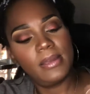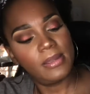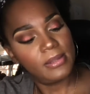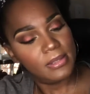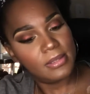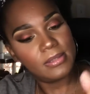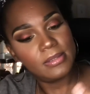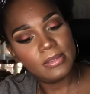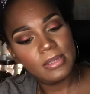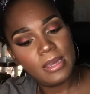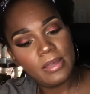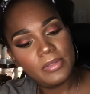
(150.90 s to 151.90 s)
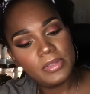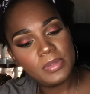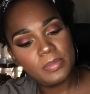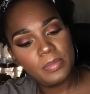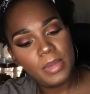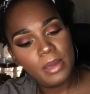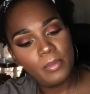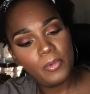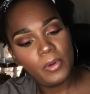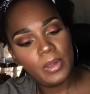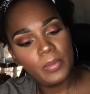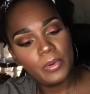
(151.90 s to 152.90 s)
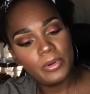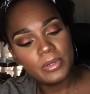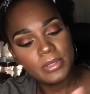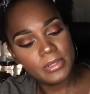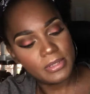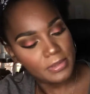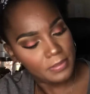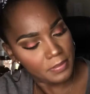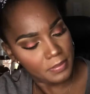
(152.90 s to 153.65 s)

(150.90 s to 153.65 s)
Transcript: And let's see how this bad boy works.